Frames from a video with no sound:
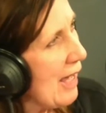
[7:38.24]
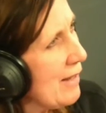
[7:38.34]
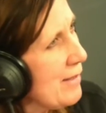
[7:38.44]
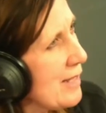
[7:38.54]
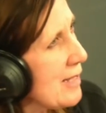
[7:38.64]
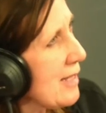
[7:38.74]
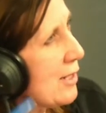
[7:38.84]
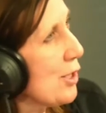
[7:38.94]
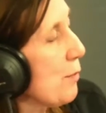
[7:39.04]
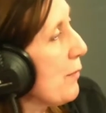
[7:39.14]
And this
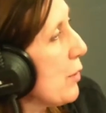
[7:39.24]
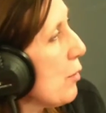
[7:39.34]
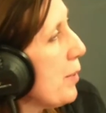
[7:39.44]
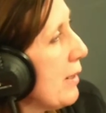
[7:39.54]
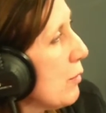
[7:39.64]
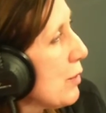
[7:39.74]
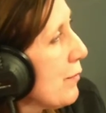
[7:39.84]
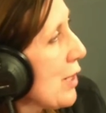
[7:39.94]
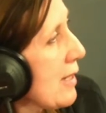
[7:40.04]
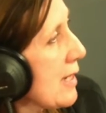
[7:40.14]
issue of the European Court
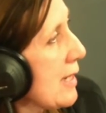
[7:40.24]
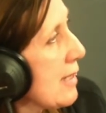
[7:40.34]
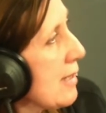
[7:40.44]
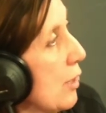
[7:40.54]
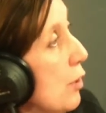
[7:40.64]
of Justice,